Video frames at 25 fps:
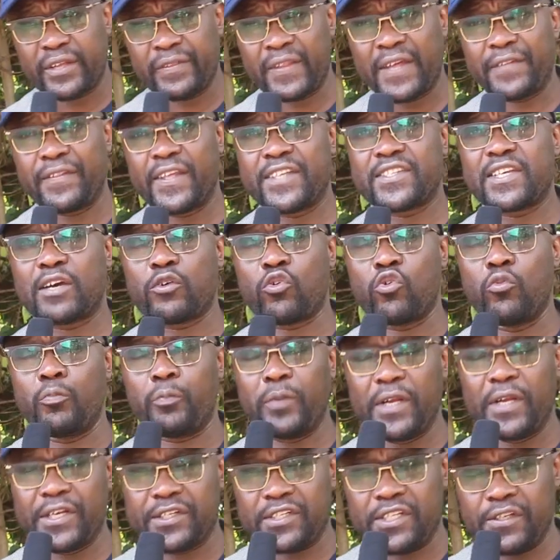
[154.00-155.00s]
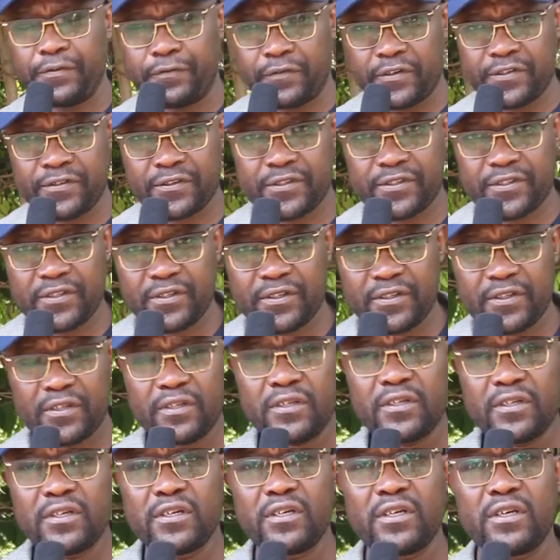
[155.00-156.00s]
That there's a complete difference
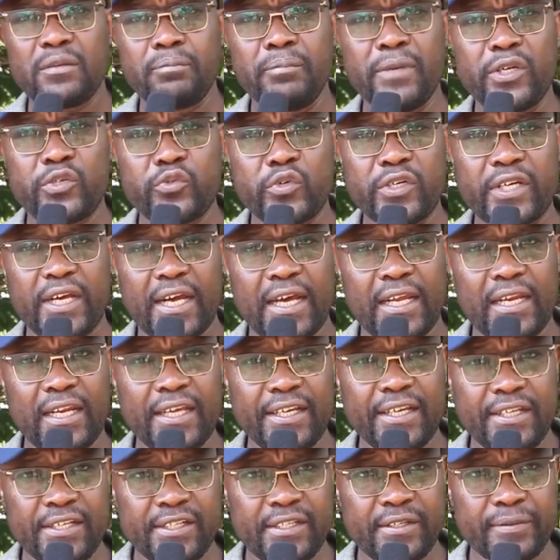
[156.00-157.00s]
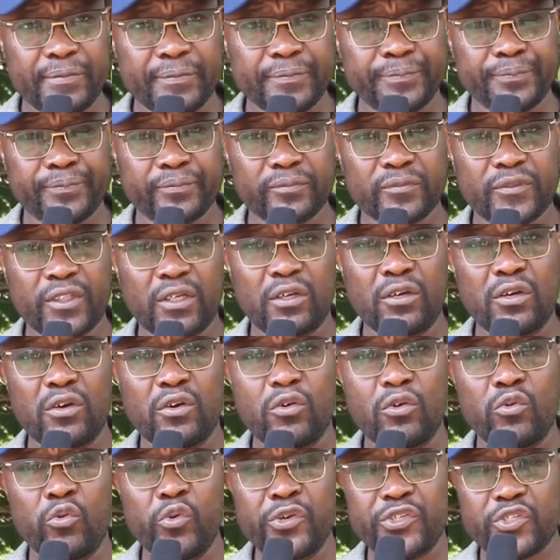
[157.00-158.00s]
between a lady
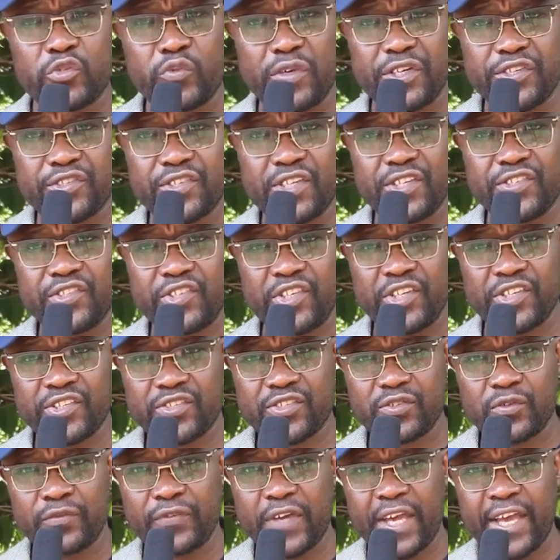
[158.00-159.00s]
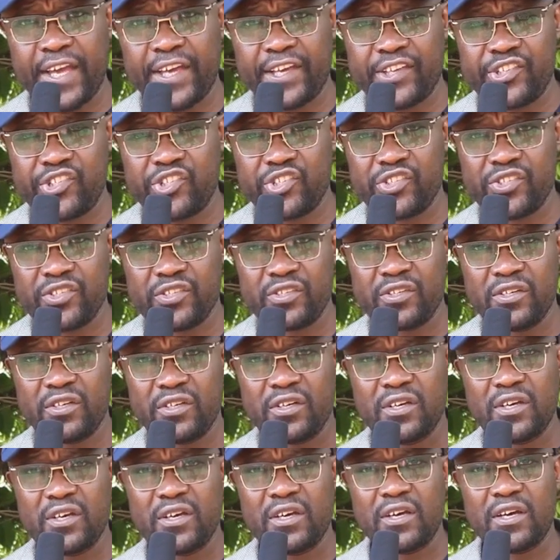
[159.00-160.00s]
who is 26 years of age
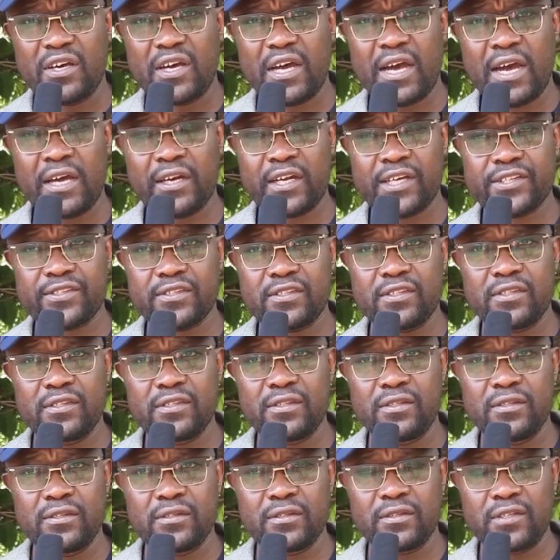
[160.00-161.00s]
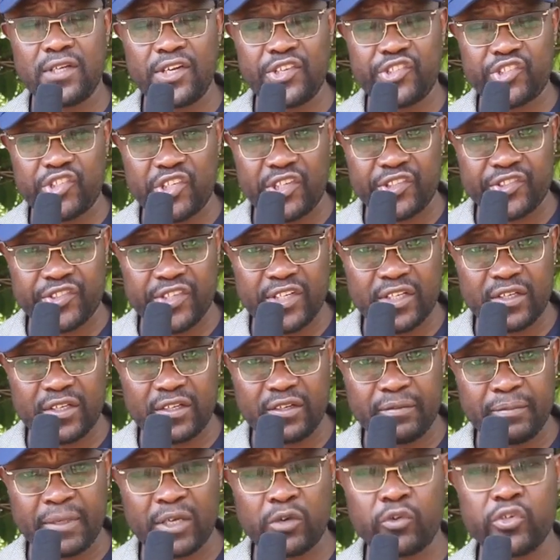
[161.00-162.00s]
and has 3 children
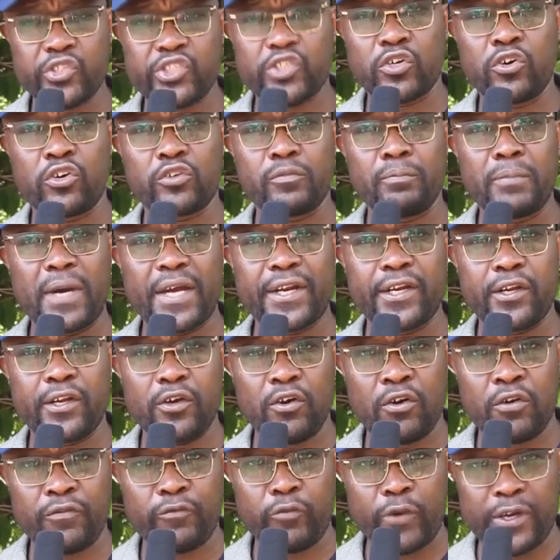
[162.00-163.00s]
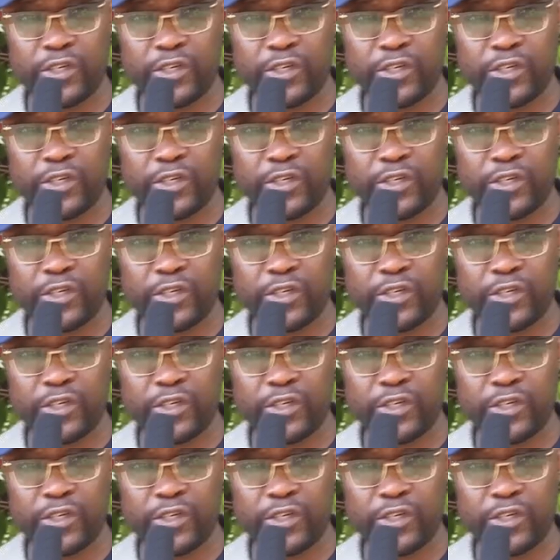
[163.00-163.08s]
because she got married off